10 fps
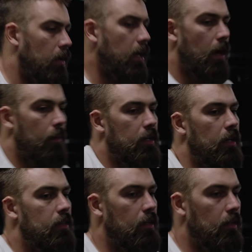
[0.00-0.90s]
Yeah, I mean, I
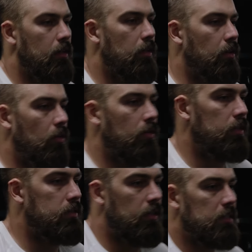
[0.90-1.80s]
think, you know,
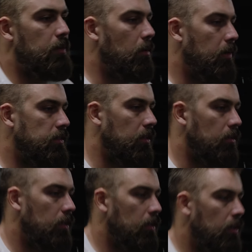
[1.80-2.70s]
it's next man up
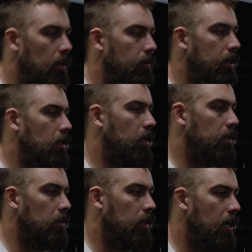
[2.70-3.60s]
mentality. We got a lot of
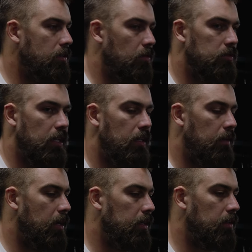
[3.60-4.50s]
good guys rotating in
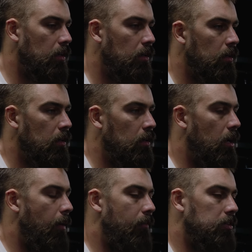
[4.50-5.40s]
back there.
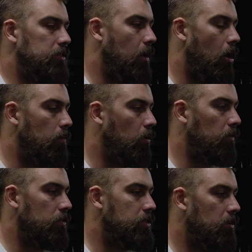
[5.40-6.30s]
Obviously, heartbroken
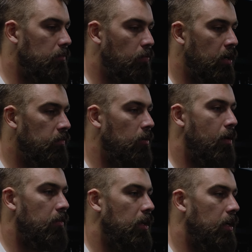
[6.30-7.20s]
for Jalen, praying for him
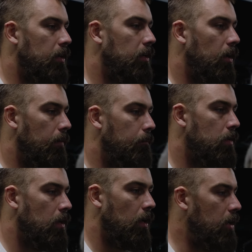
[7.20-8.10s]
every day.
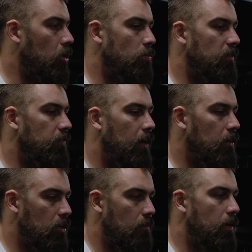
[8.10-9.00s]
I know he'll be fine.
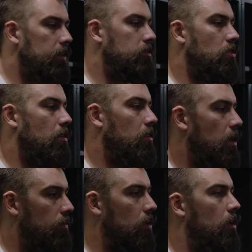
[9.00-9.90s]
He'll come back stronger than
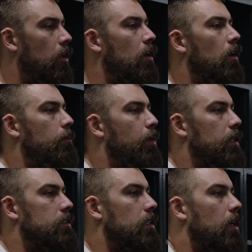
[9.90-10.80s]
ever.
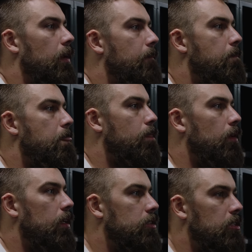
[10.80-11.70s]
But
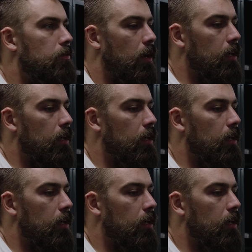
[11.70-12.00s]
it's great.